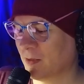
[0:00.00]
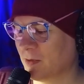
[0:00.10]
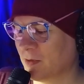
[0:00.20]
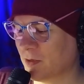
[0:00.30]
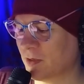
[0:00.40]

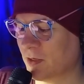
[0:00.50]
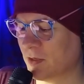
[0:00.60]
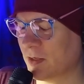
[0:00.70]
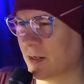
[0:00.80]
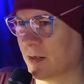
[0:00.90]
Just
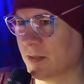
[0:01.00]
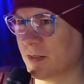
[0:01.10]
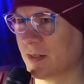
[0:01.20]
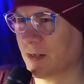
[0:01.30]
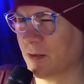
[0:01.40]

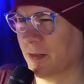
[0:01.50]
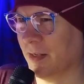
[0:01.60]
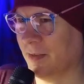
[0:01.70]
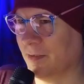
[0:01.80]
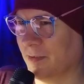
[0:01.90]
little
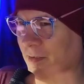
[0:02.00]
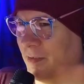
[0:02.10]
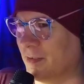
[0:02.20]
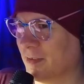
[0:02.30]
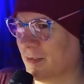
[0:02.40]
things
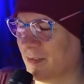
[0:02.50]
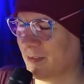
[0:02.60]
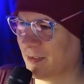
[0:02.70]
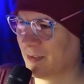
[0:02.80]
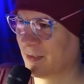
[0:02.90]
that,
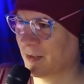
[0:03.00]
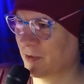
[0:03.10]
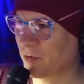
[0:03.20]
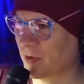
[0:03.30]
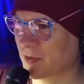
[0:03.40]
like
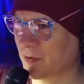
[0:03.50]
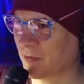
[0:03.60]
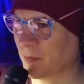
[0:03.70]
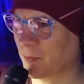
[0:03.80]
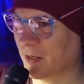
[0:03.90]
tricks of the
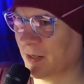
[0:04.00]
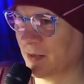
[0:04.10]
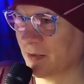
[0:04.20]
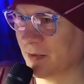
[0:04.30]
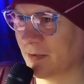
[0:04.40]
mind and